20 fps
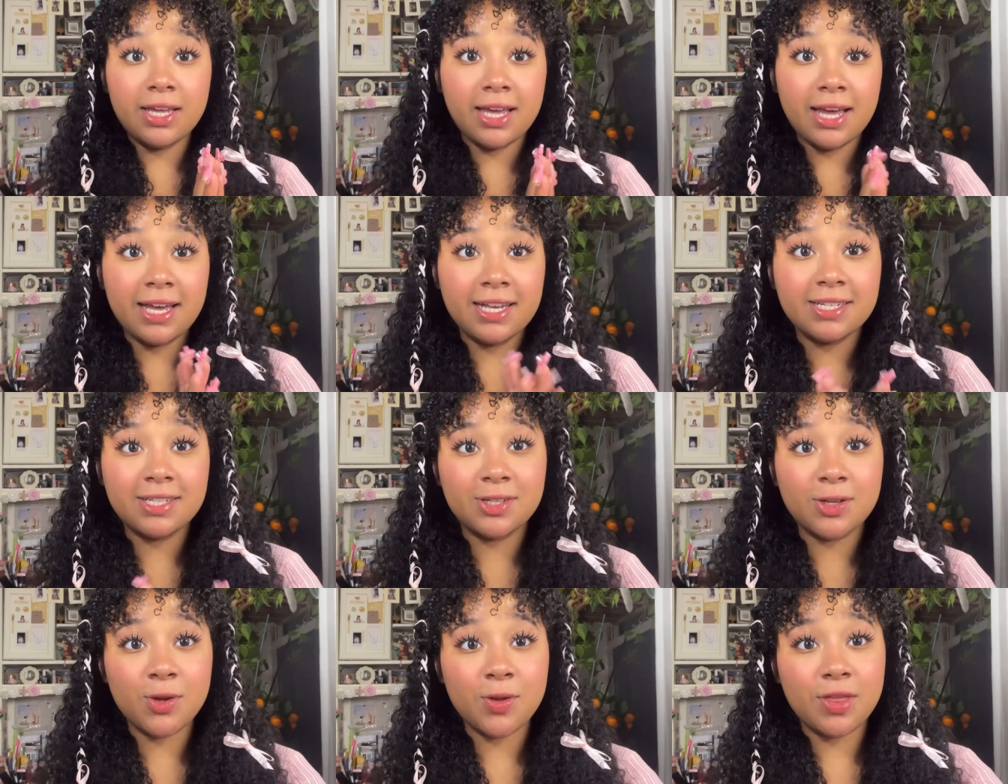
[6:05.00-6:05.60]

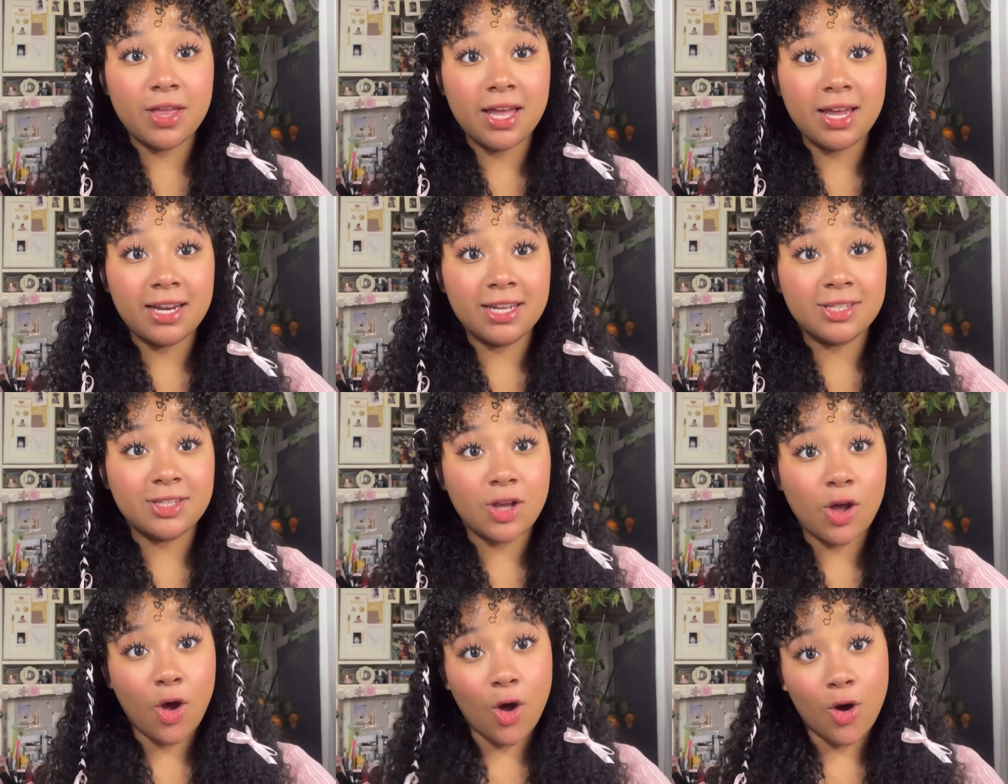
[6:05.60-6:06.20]
guys, so that
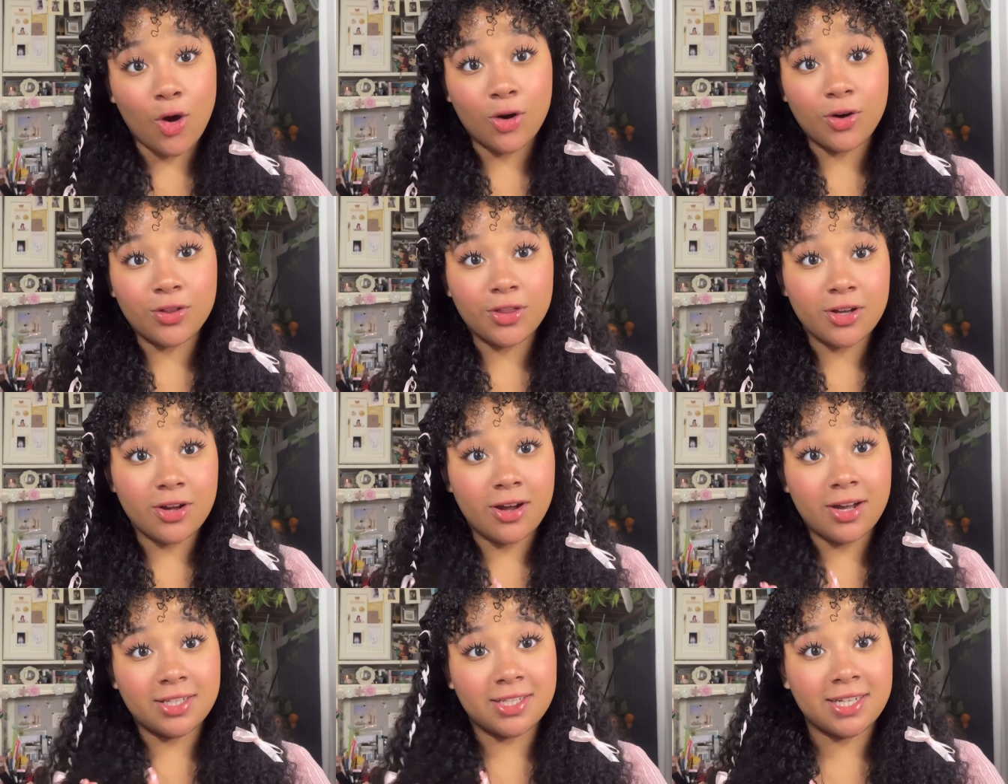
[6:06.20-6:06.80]
is all the
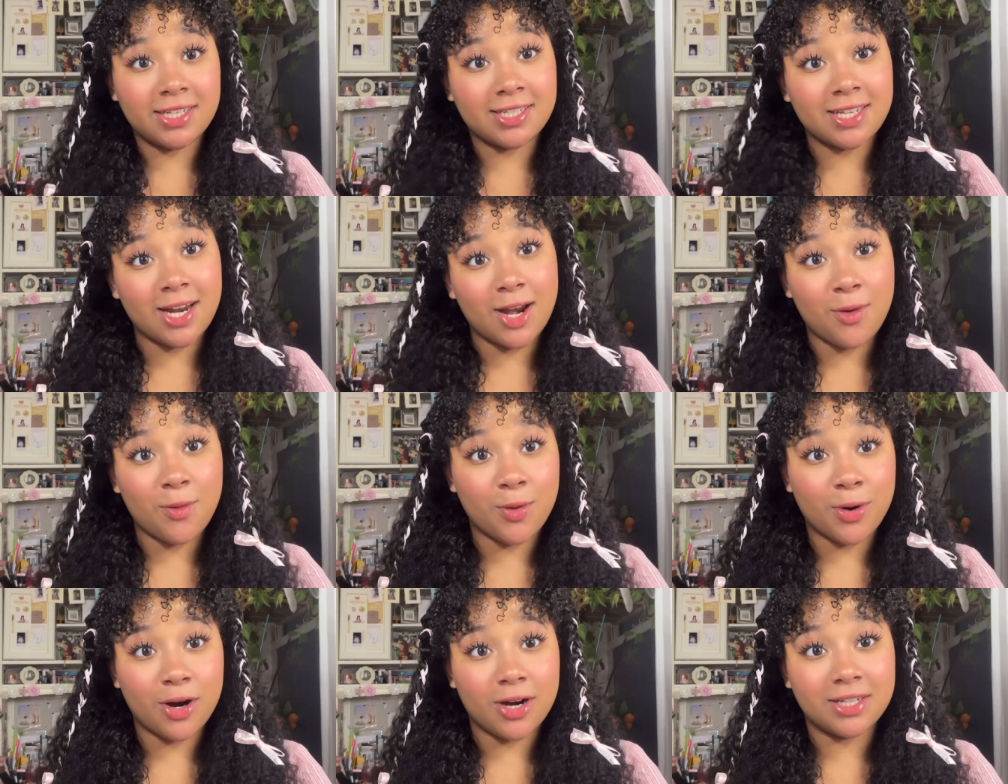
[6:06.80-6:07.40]
contacts that I
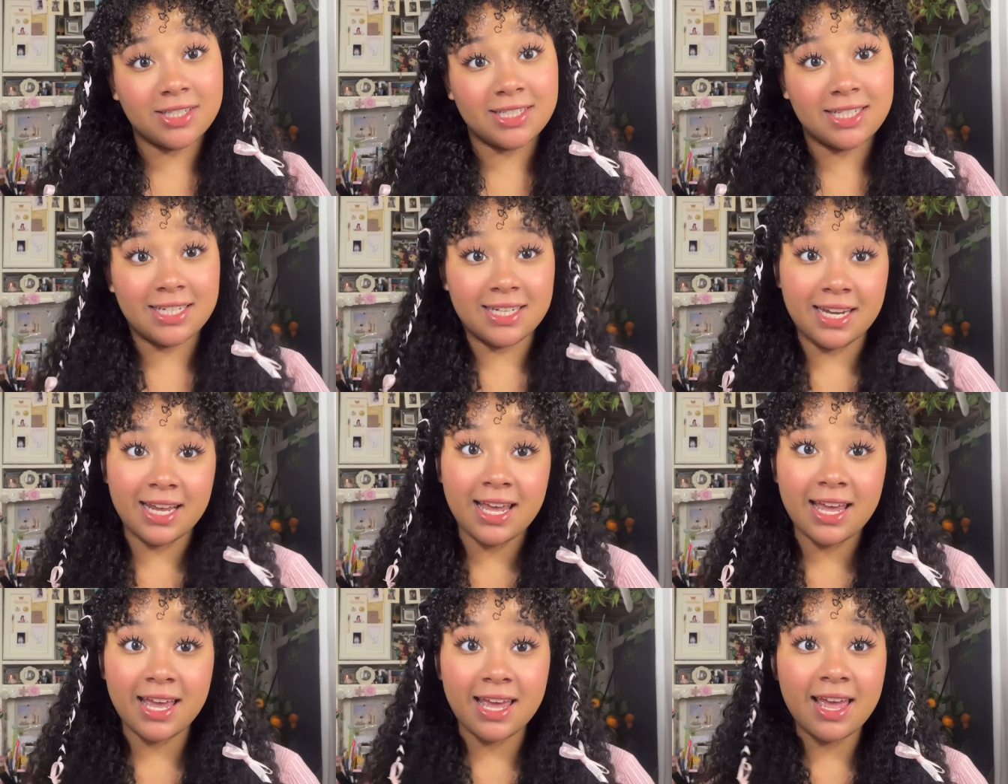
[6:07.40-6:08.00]
wore on
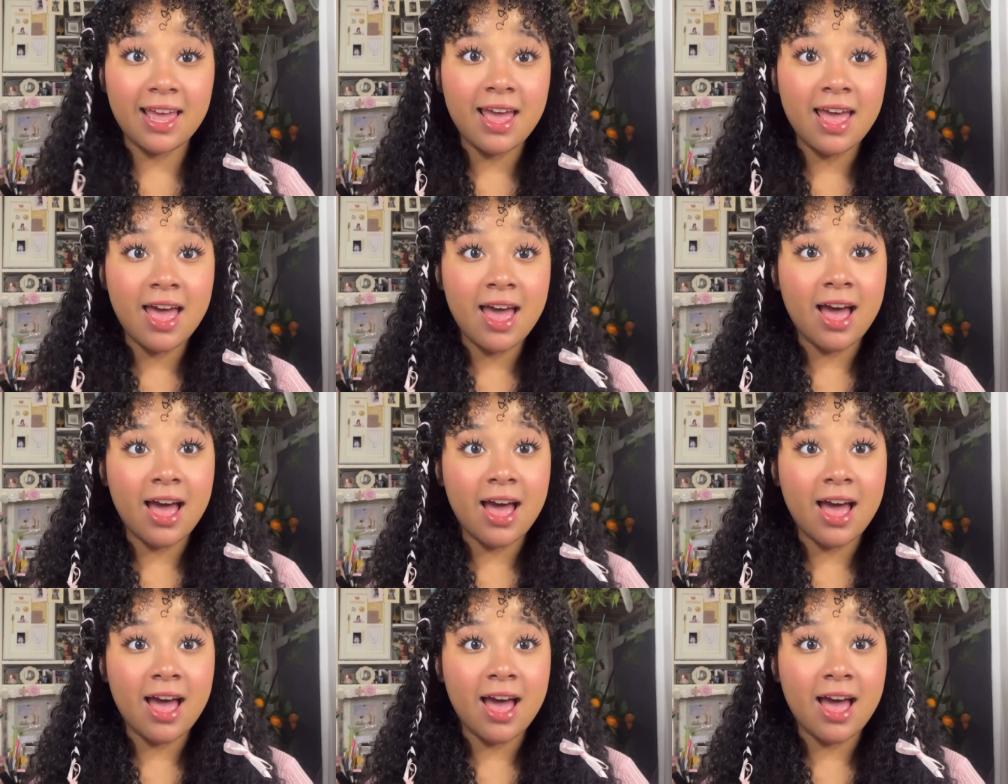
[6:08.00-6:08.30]
today.